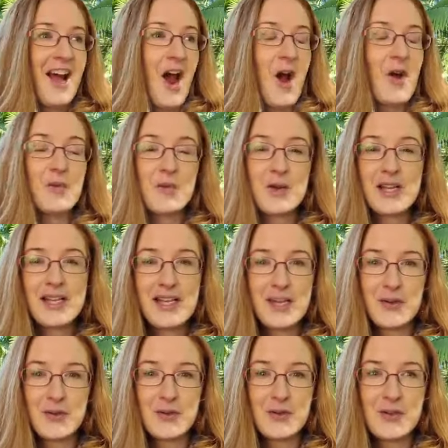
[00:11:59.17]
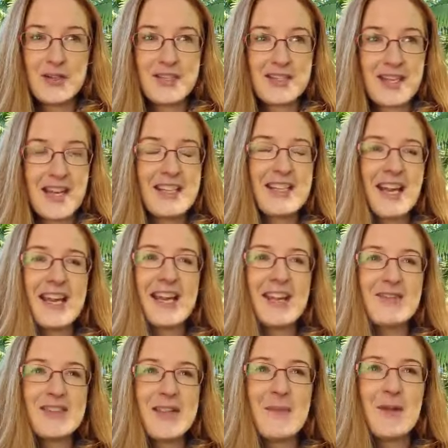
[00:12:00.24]
a really good, it
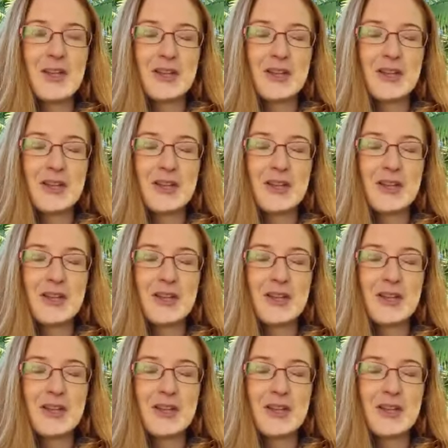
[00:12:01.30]
gives them a